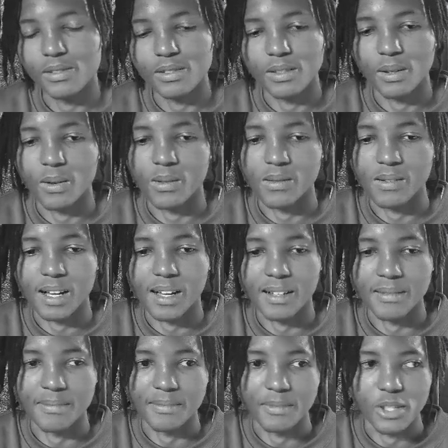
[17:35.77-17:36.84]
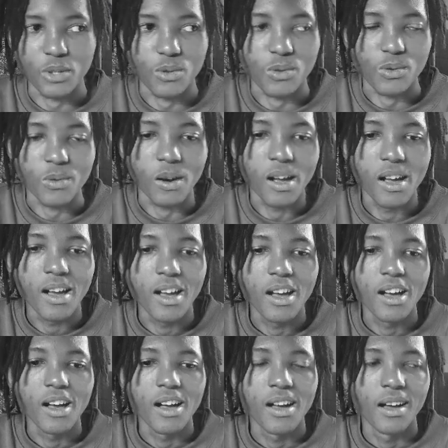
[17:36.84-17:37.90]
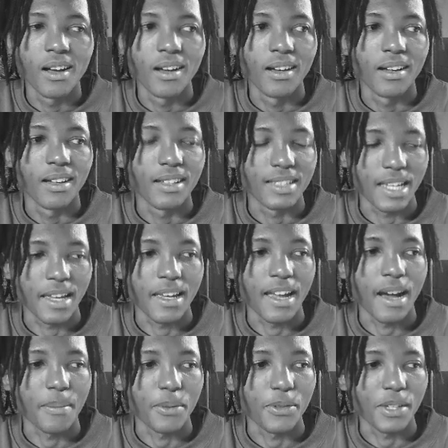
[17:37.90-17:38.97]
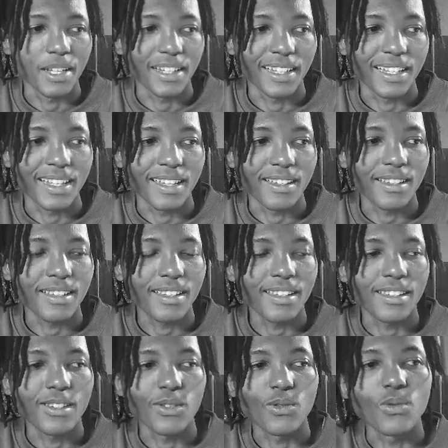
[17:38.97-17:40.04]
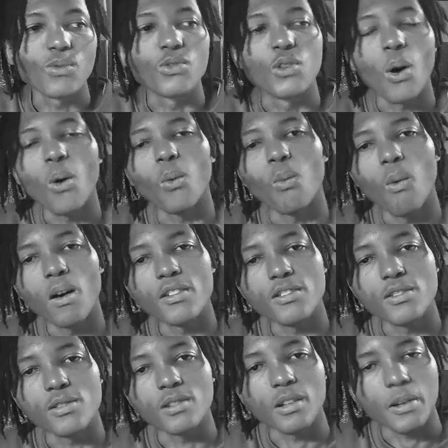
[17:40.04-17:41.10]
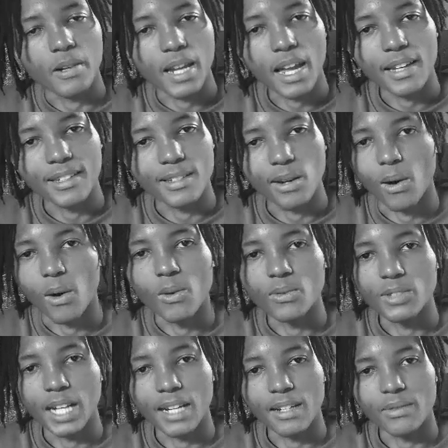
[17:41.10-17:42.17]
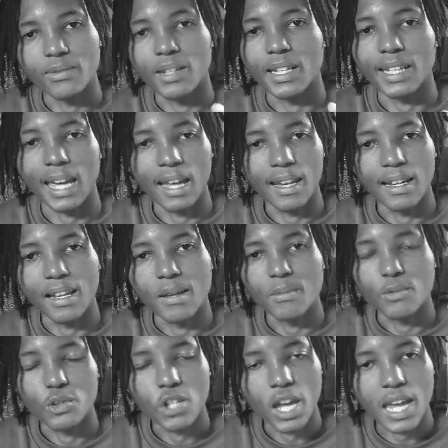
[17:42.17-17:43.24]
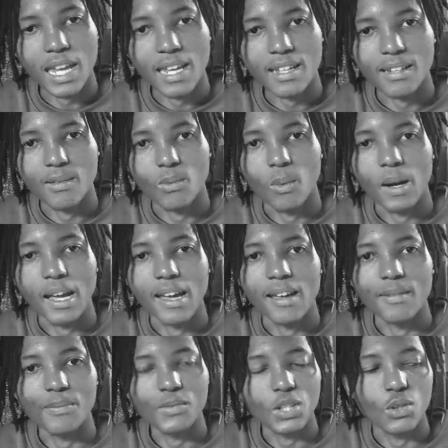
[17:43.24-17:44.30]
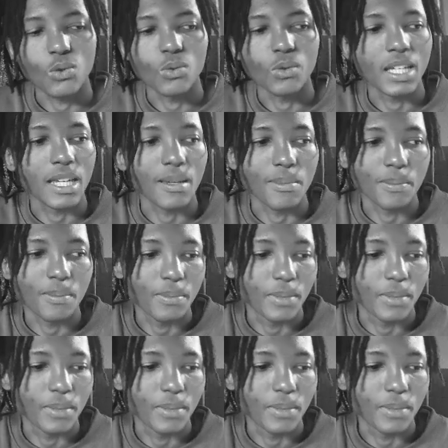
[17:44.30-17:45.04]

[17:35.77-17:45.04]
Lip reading: So you say hypothetically you don't want to create your own kind of like LLM chain where you keep